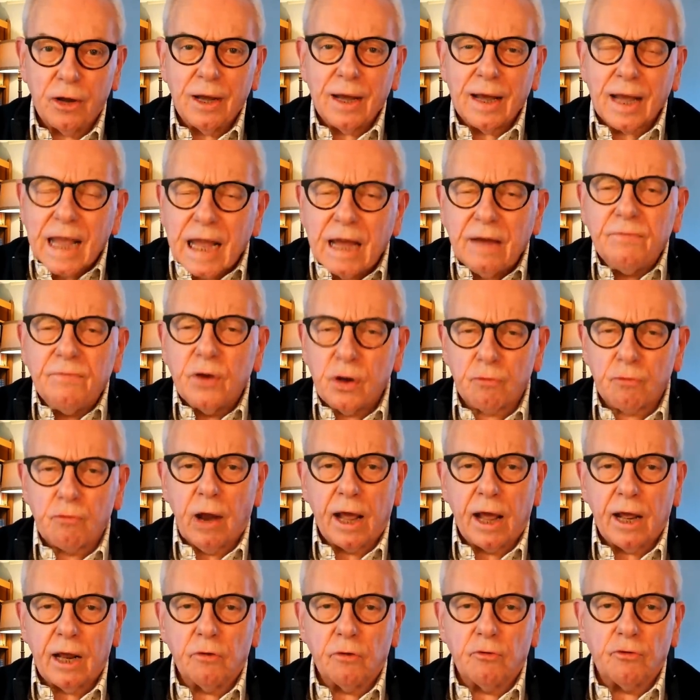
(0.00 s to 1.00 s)
even
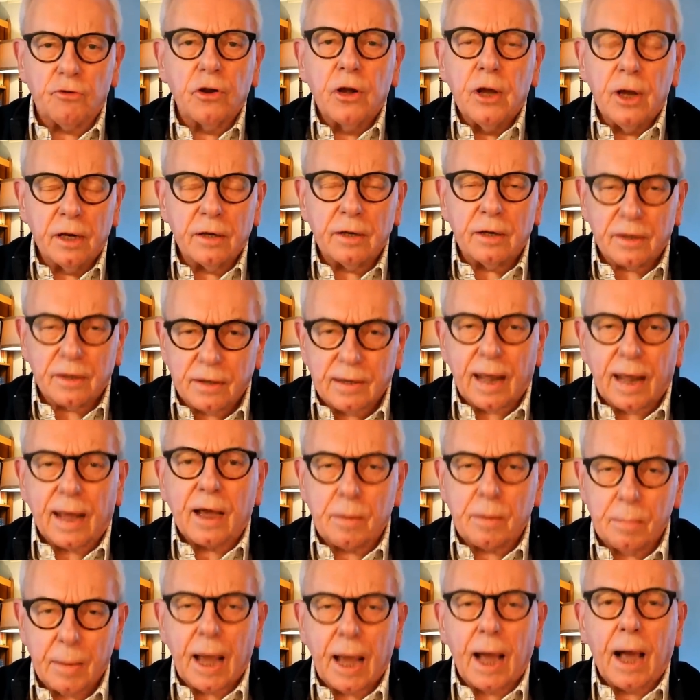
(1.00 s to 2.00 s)
arrange to take
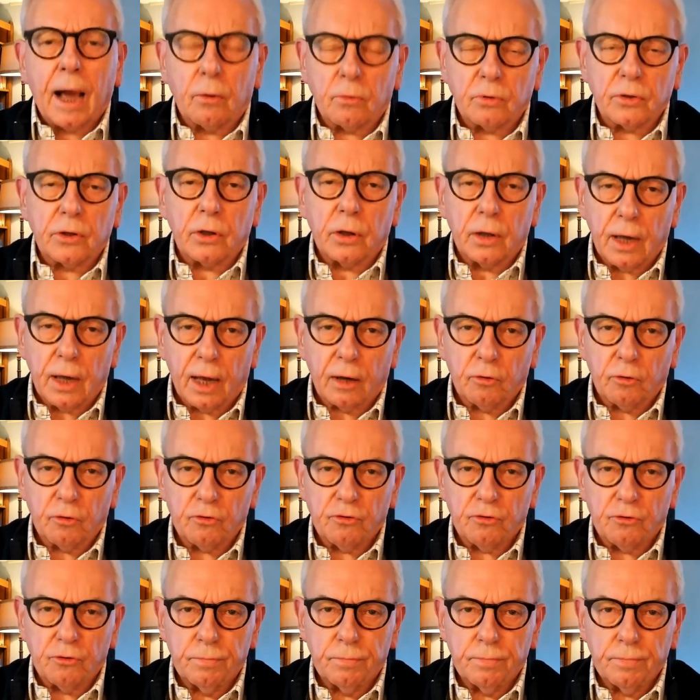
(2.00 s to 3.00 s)
me out to
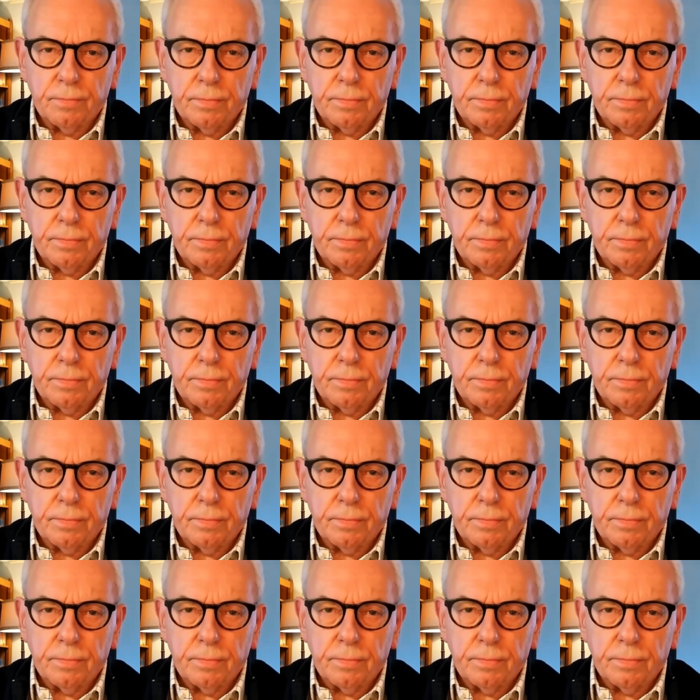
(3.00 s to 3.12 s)
lunch.